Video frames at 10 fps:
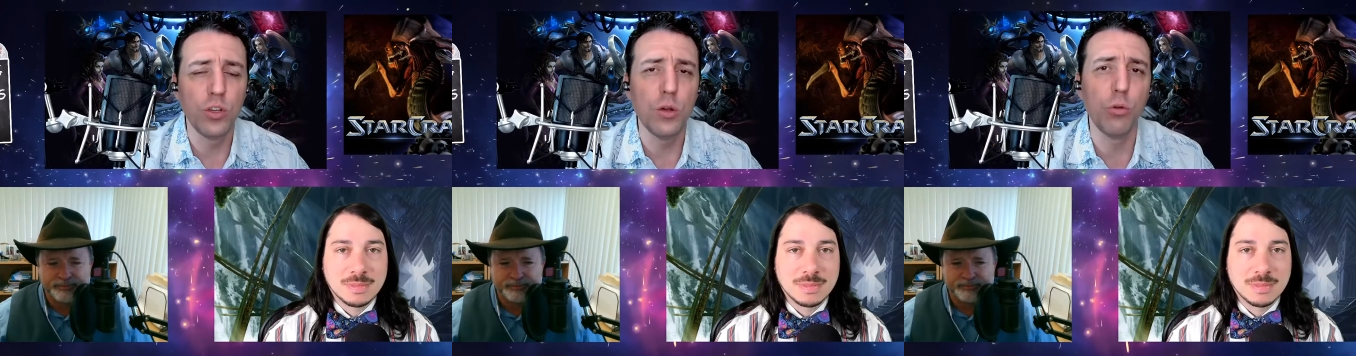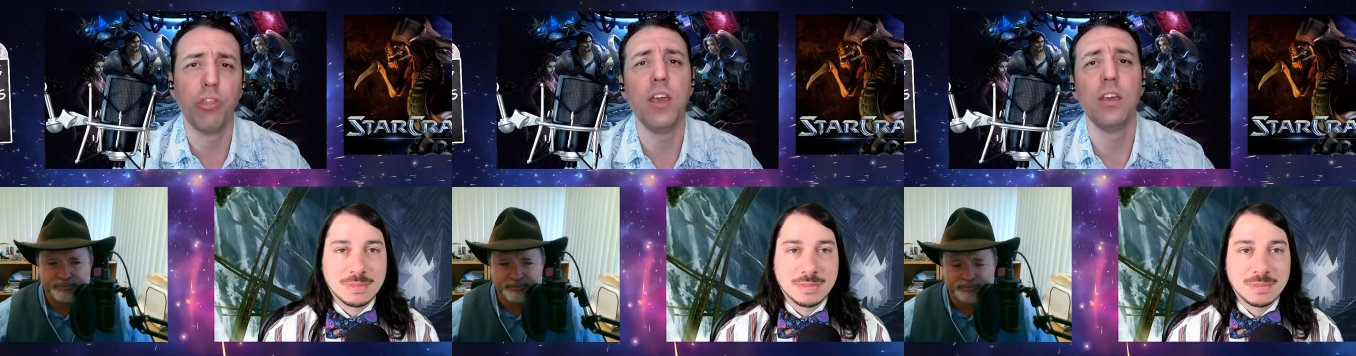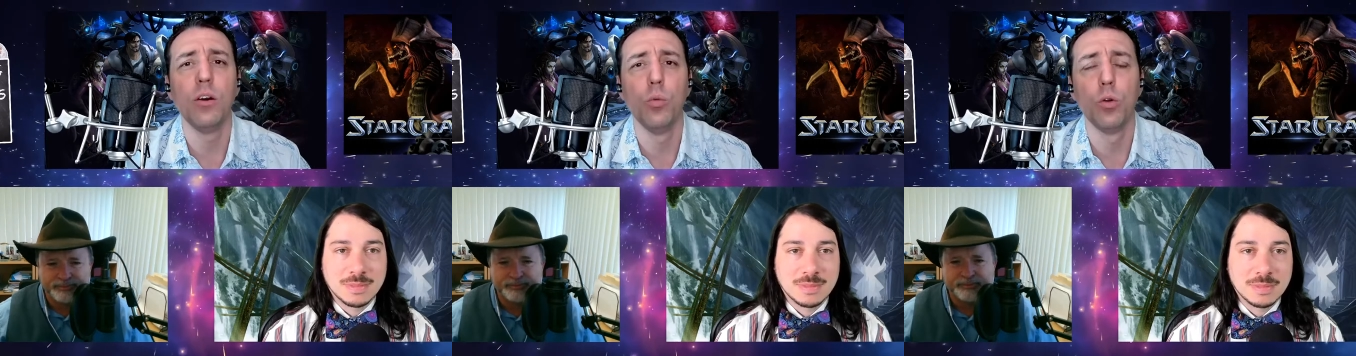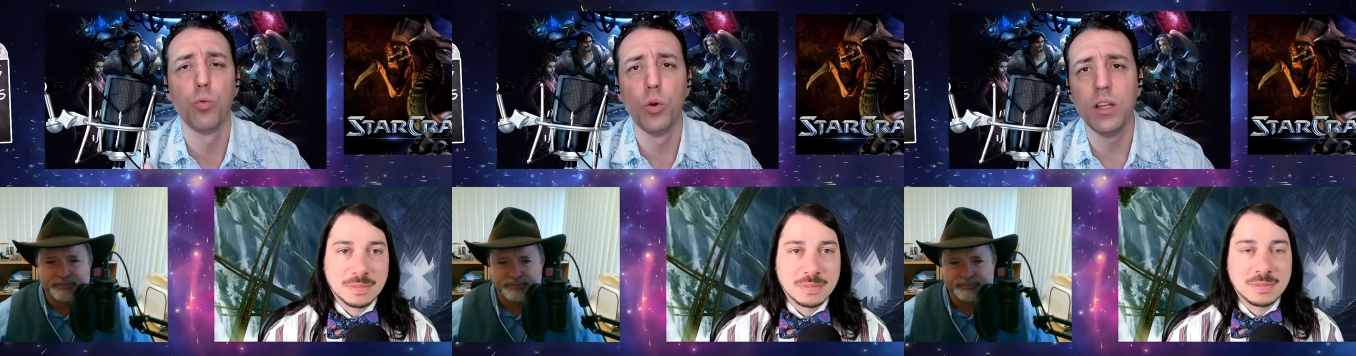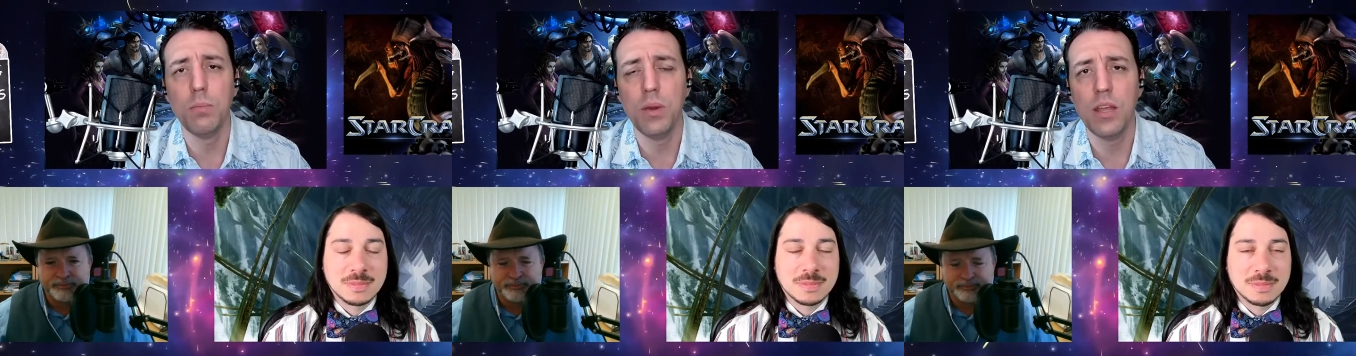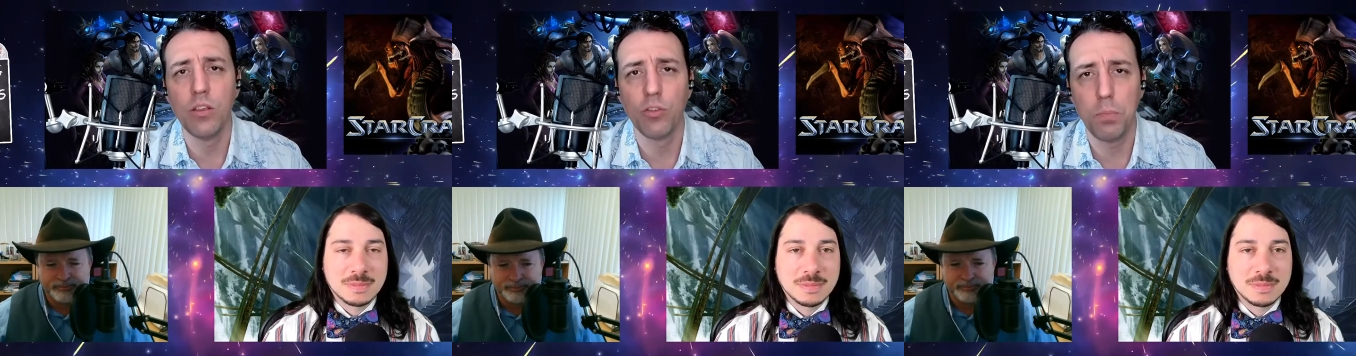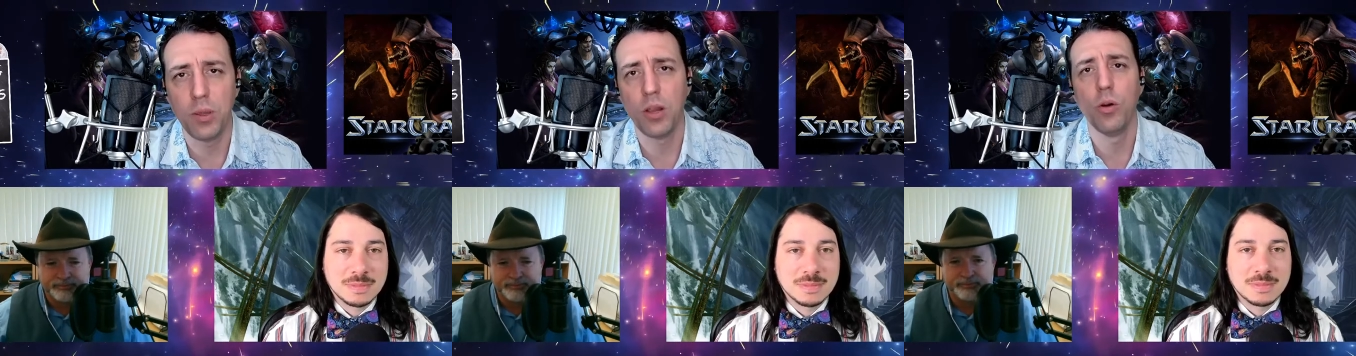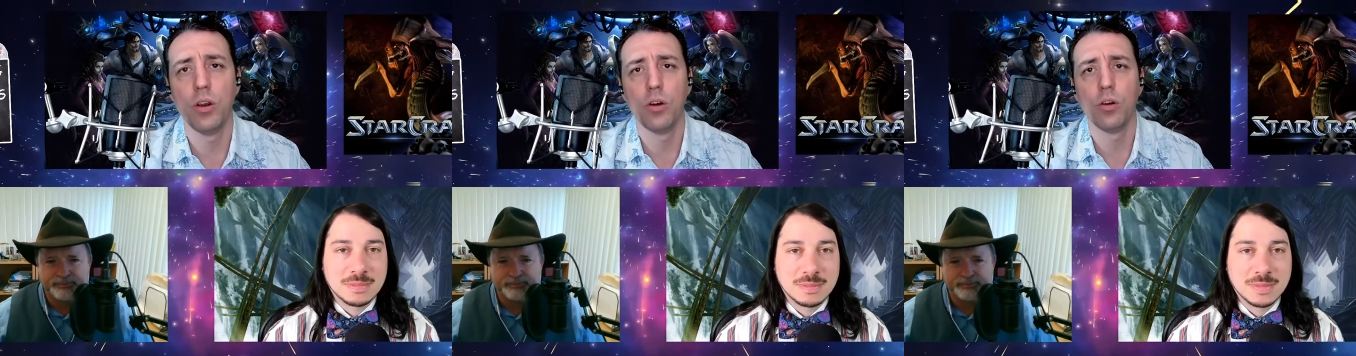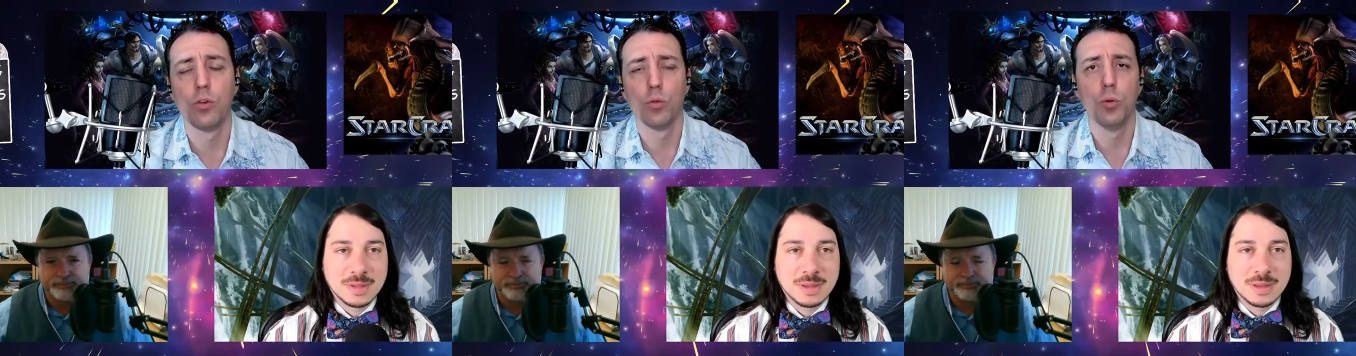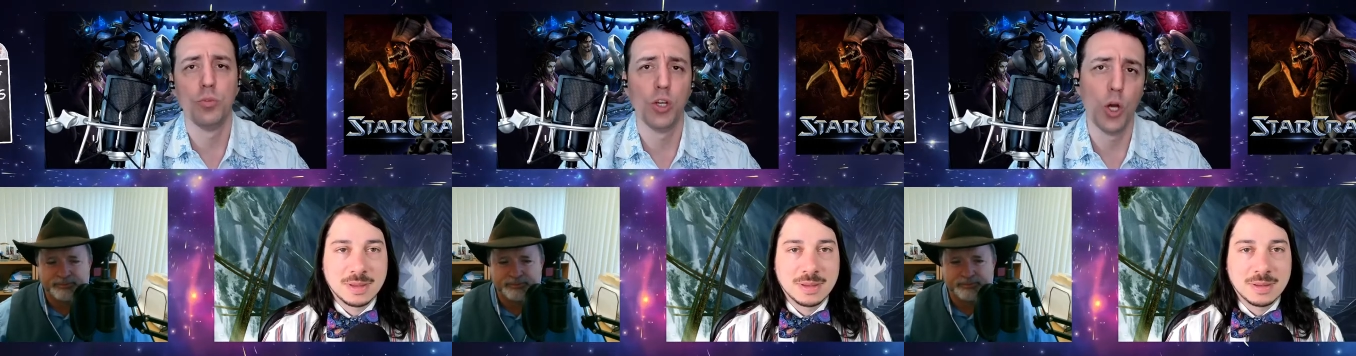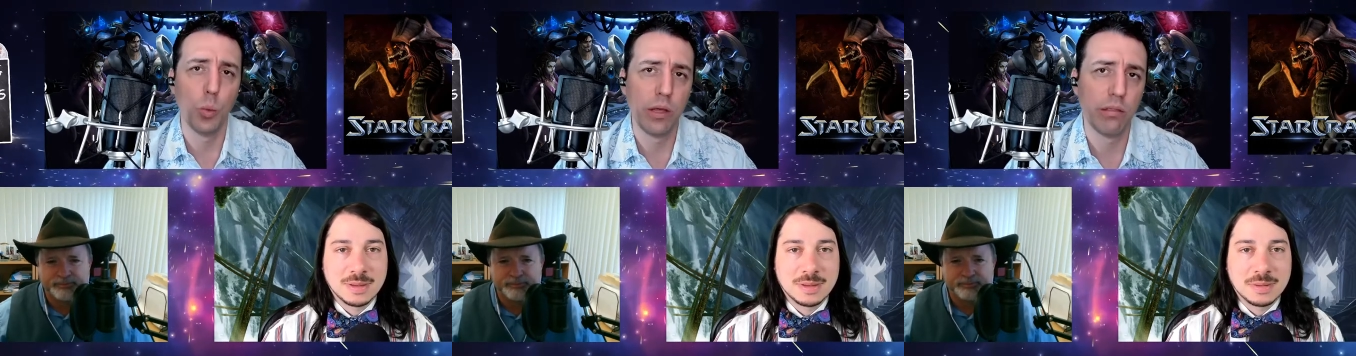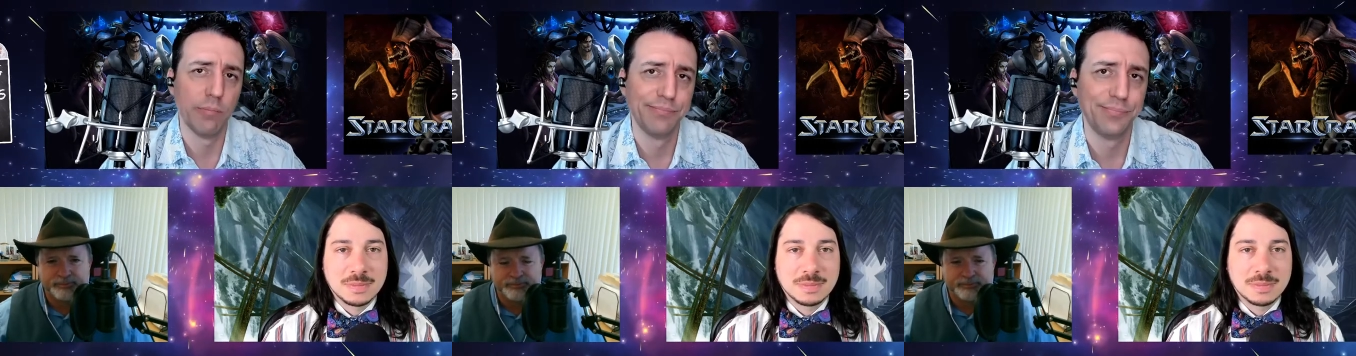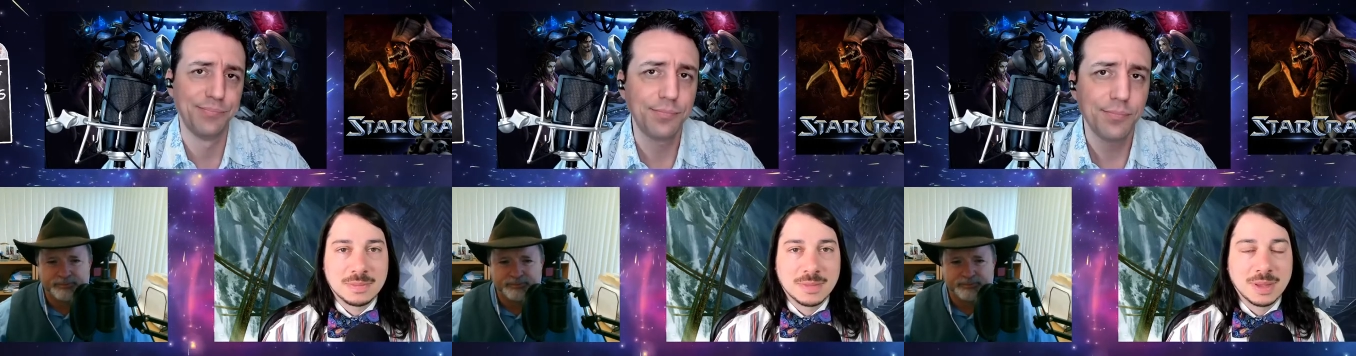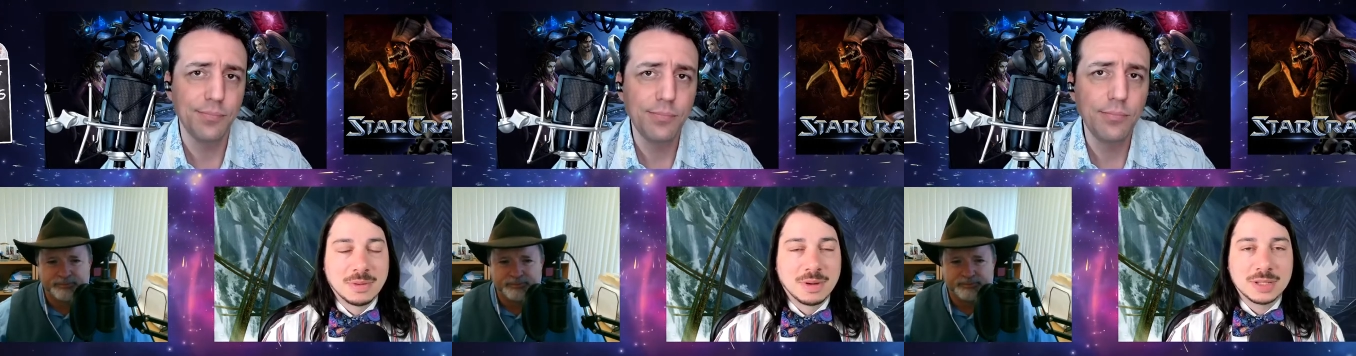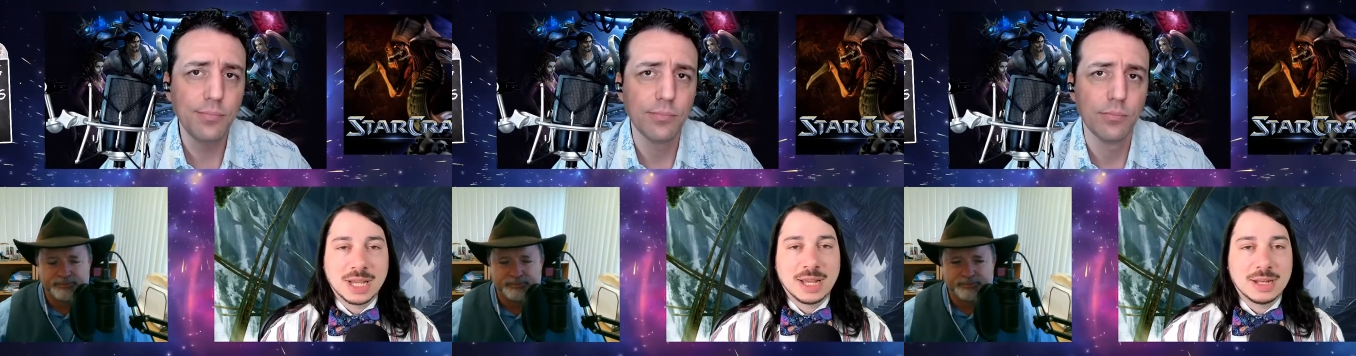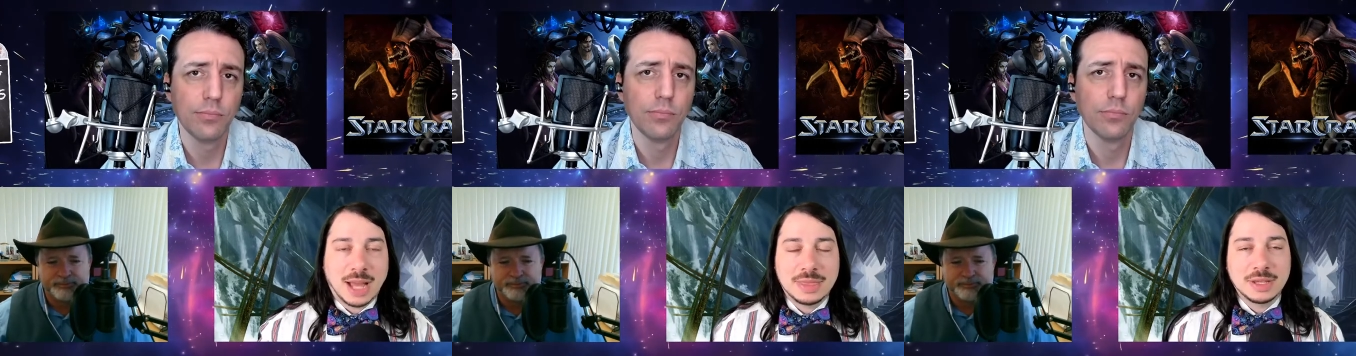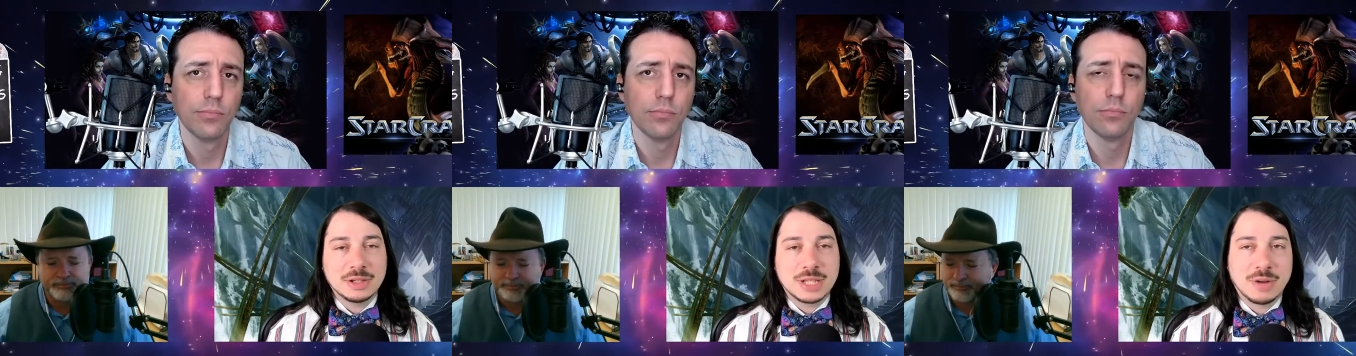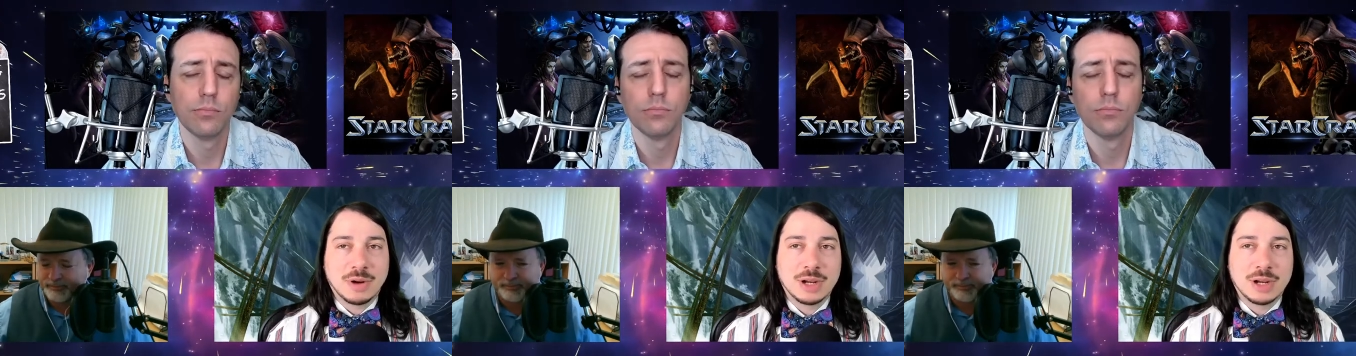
Speaker 1: do you think would really be the superior group to go with?
Speaker 2: Well, Dan, I think you said it